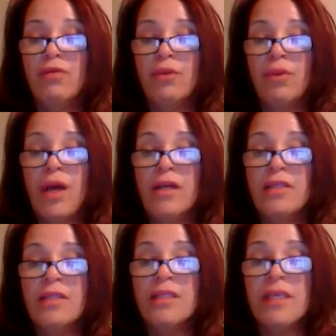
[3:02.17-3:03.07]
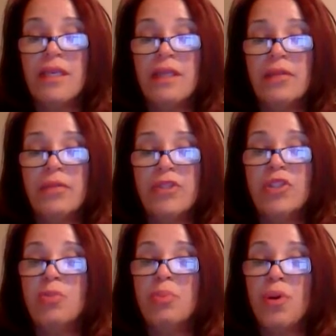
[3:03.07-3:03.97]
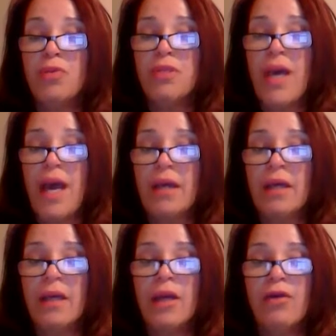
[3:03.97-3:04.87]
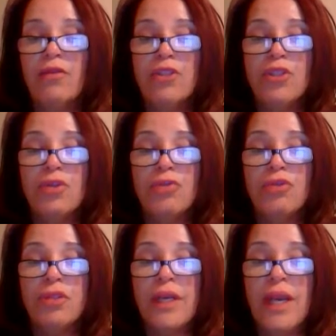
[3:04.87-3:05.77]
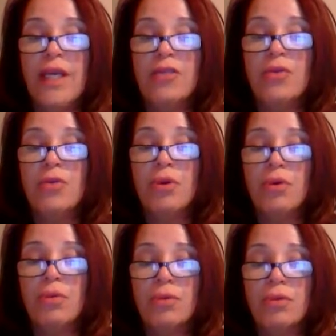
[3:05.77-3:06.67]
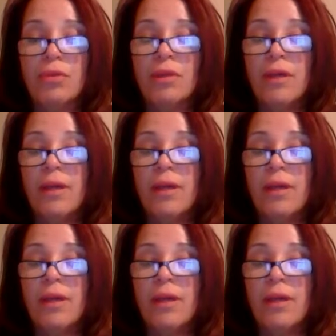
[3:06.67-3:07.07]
fluoxetine, which is Prozac, for children 8 or older,